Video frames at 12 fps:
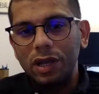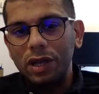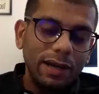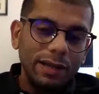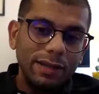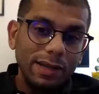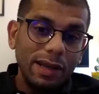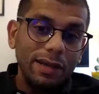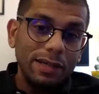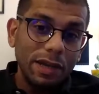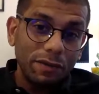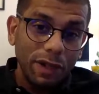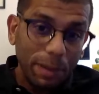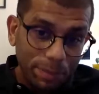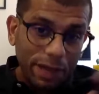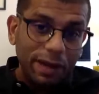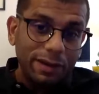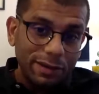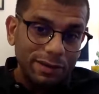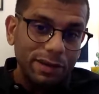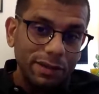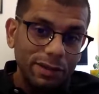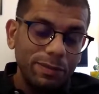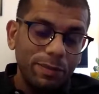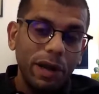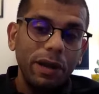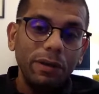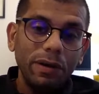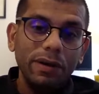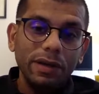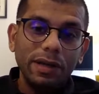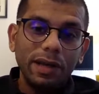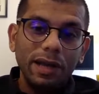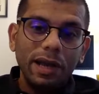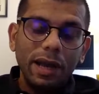the developing countries' priority